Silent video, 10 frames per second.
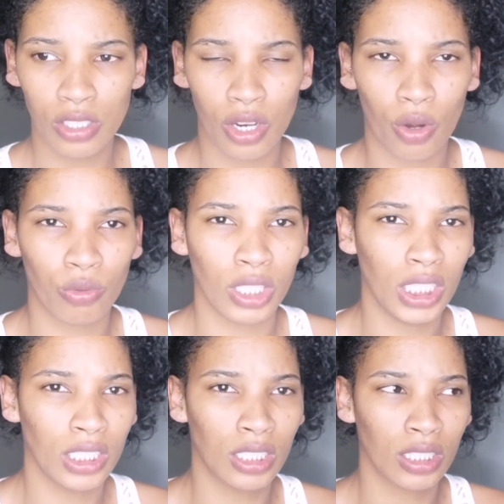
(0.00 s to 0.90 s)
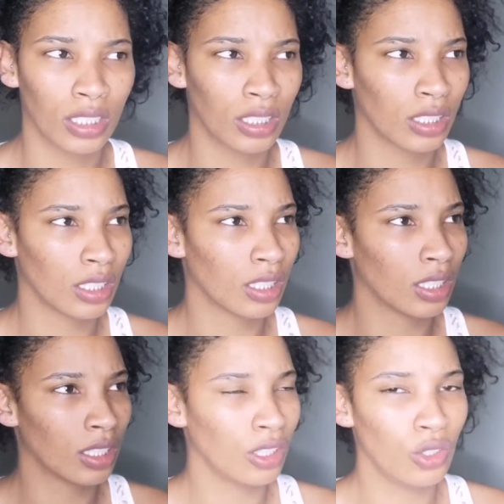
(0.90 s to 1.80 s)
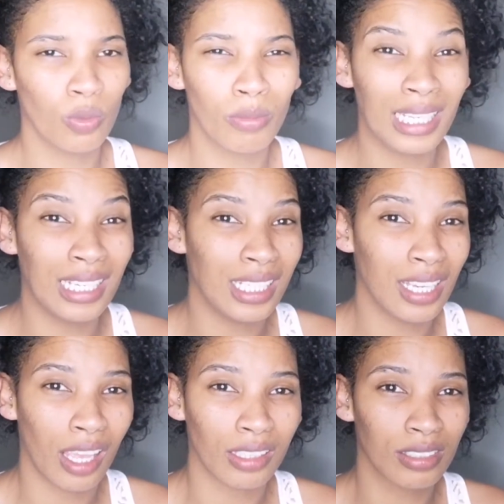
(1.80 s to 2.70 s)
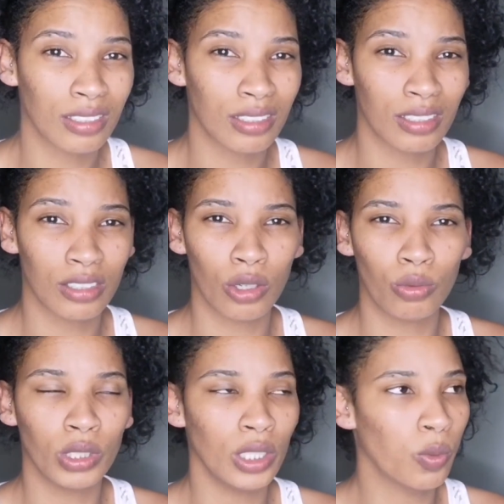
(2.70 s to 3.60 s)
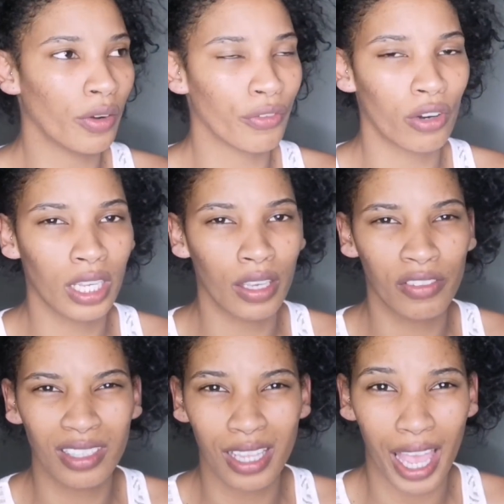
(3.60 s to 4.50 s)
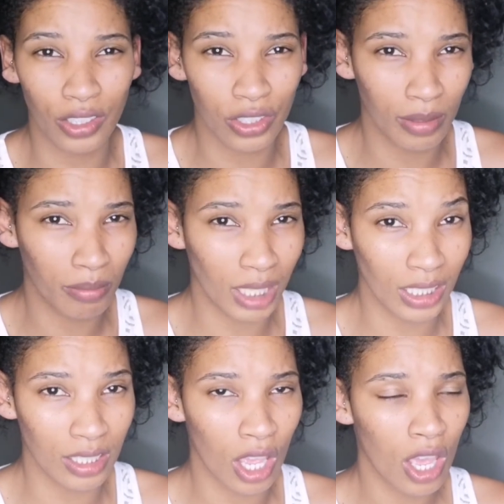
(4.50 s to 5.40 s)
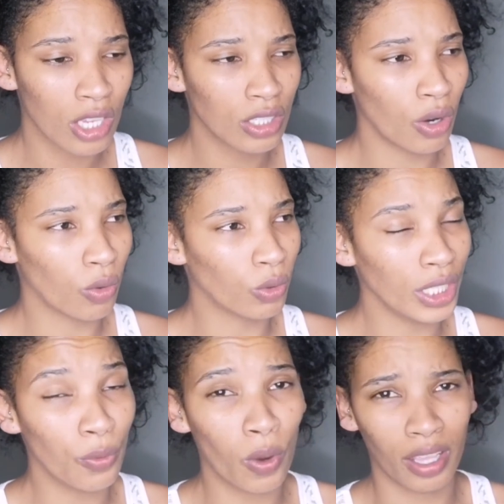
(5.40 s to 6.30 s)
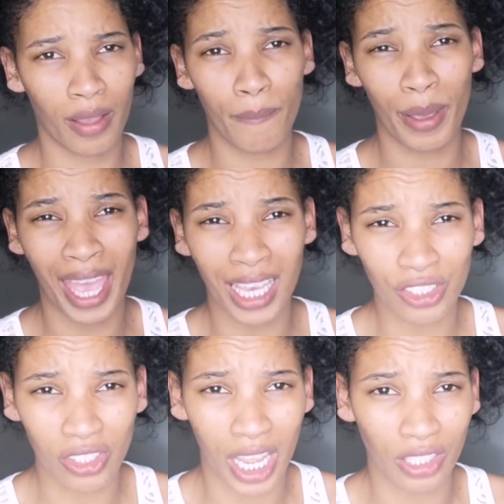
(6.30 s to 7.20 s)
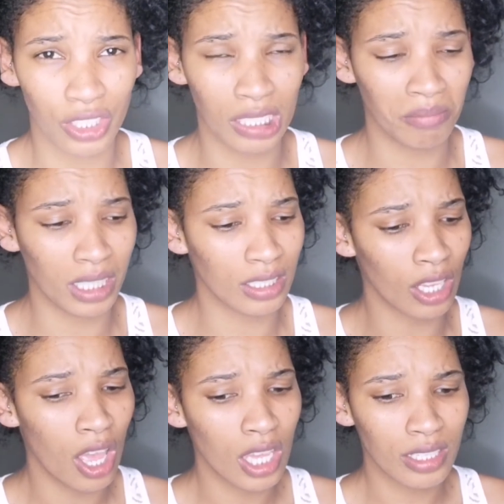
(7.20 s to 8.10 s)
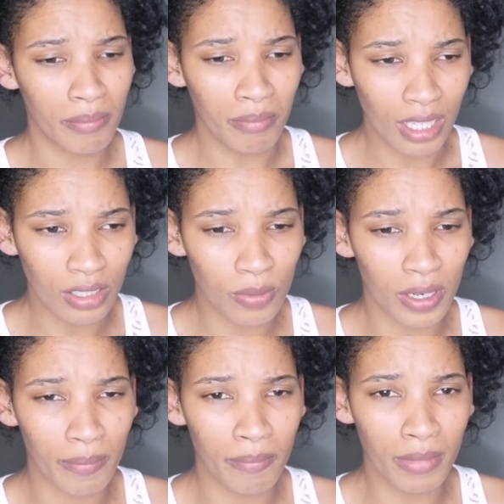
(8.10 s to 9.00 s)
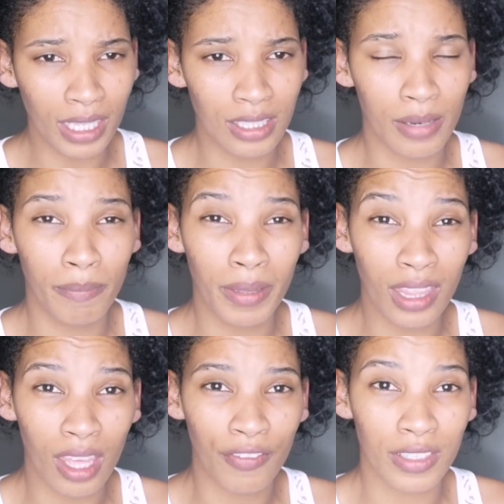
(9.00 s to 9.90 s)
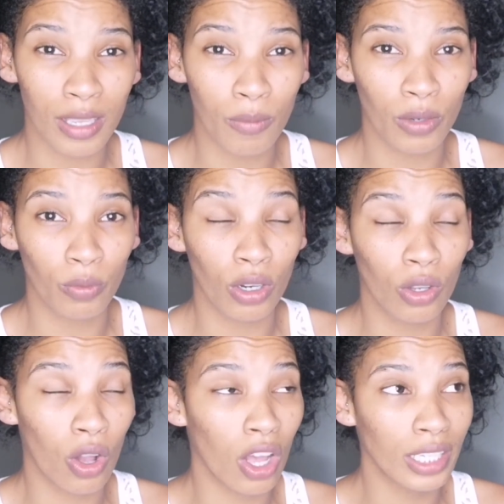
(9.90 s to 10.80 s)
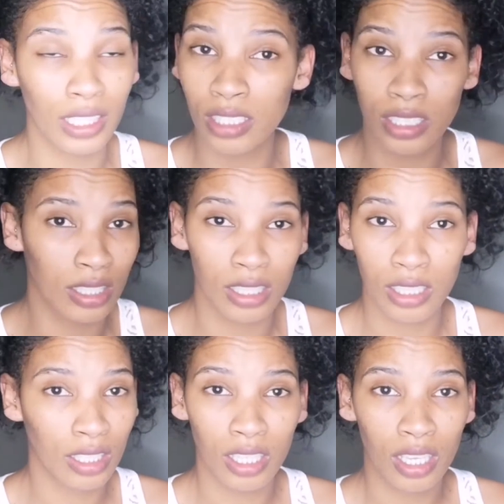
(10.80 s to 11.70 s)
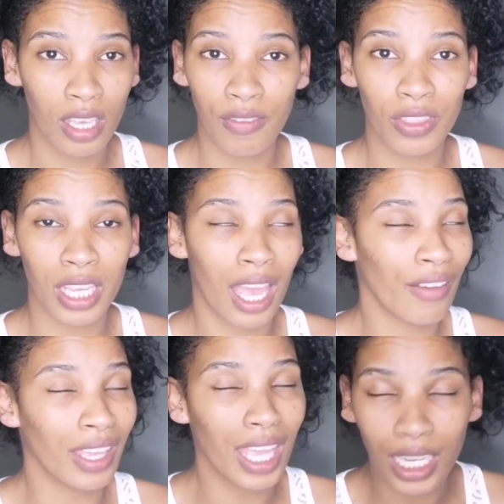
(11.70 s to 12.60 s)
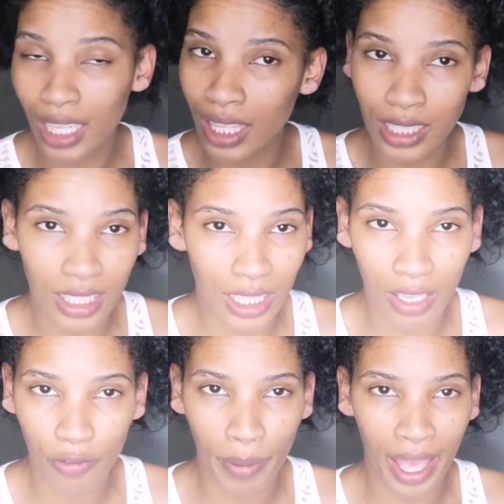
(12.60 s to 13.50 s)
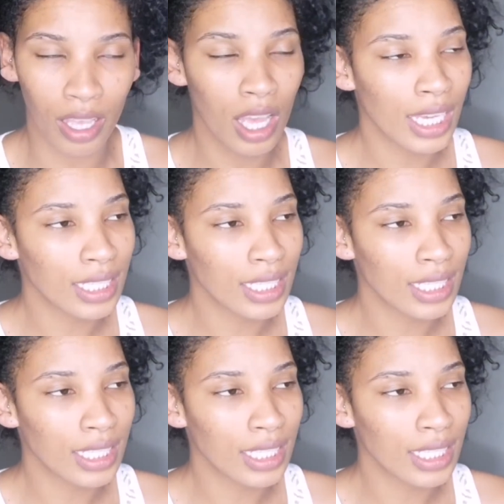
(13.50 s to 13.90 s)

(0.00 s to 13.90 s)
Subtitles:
to read humility texts, to read what forgiveness actually means, to read what compassion actually means, what it means to be there for someone regardless if they have anything to give back,